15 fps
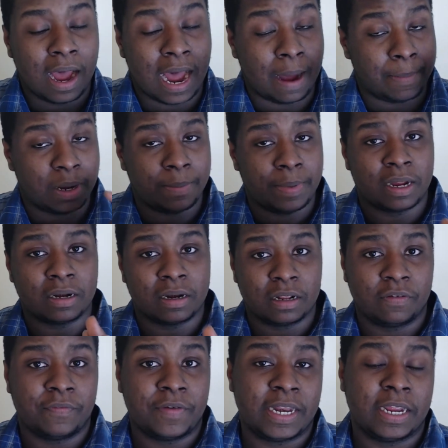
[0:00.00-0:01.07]
I'm gonna make another
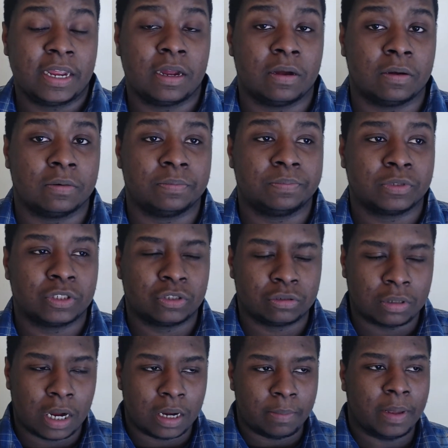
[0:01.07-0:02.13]
video
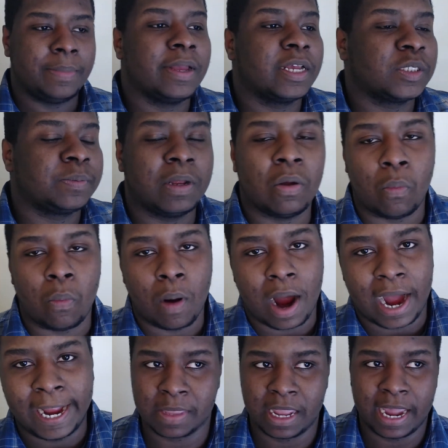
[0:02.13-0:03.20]
trying to maybe explain why,